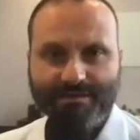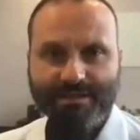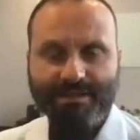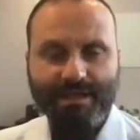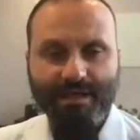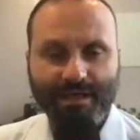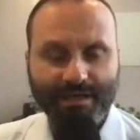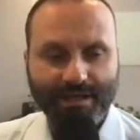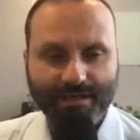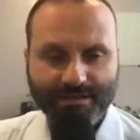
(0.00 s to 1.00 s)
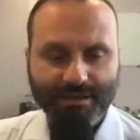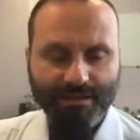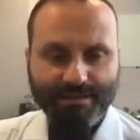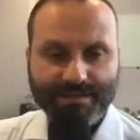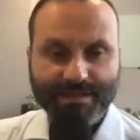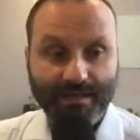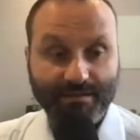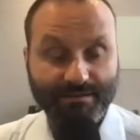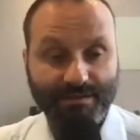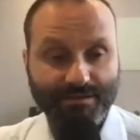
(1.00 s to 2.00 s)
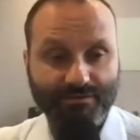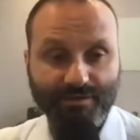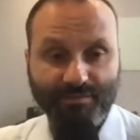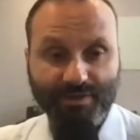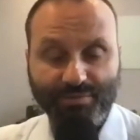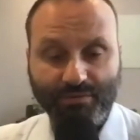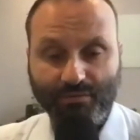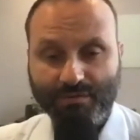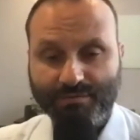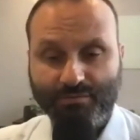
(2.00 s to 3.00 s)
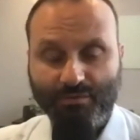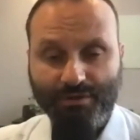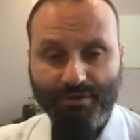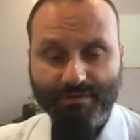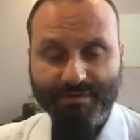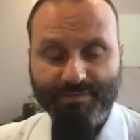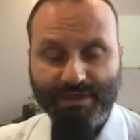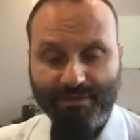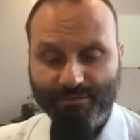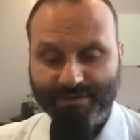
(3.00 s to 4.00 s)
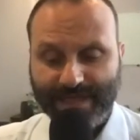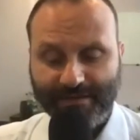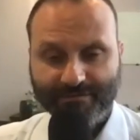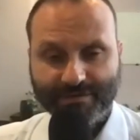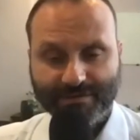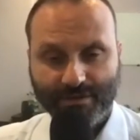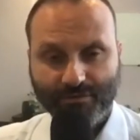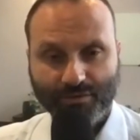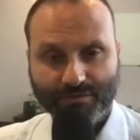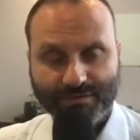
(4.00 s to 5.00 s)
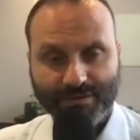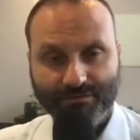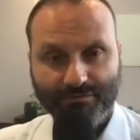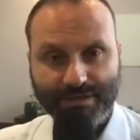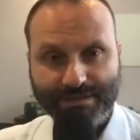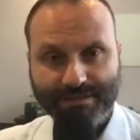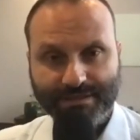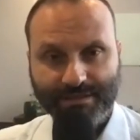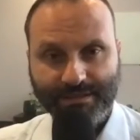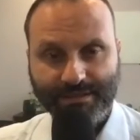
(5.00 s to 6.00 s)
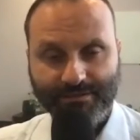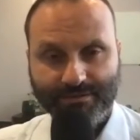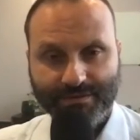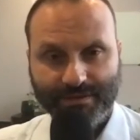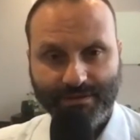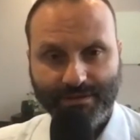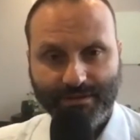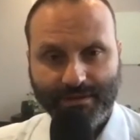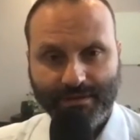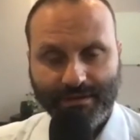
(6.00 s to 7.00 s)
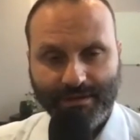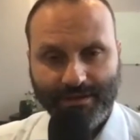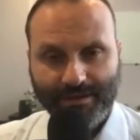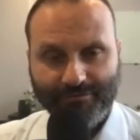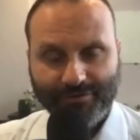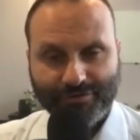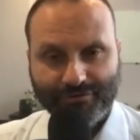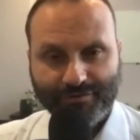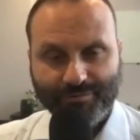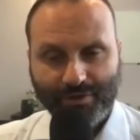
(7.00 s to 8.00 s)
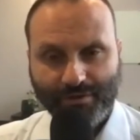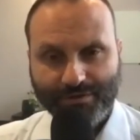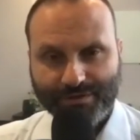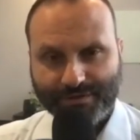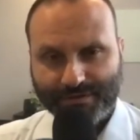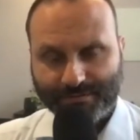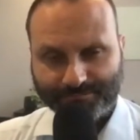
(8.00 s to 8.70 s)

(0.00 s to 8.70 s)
it, it certainly sounds extremely plausible i know speaking with david sloan wilson recently who's a, a evolutionary biologist